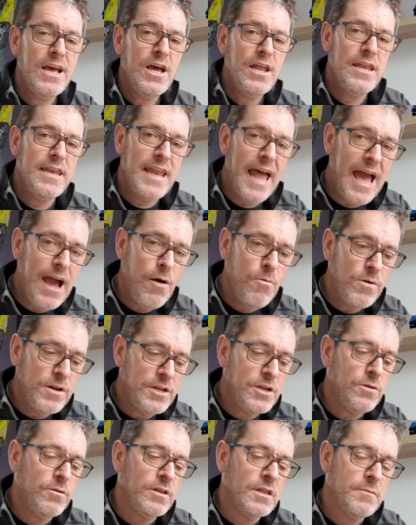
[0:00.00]
Now we're
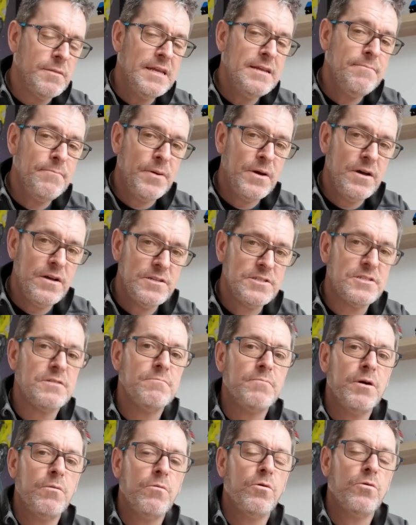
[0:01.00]
doing them in person,
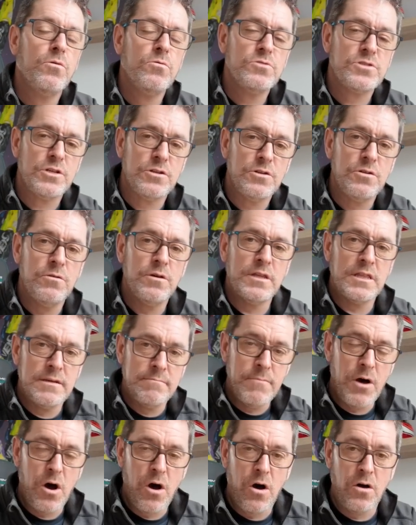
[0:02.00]
but we're also doing
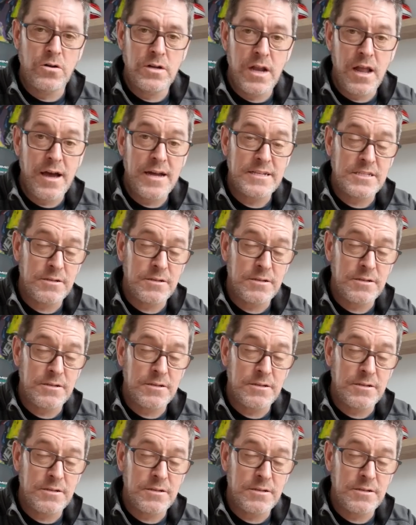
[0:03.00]
them online.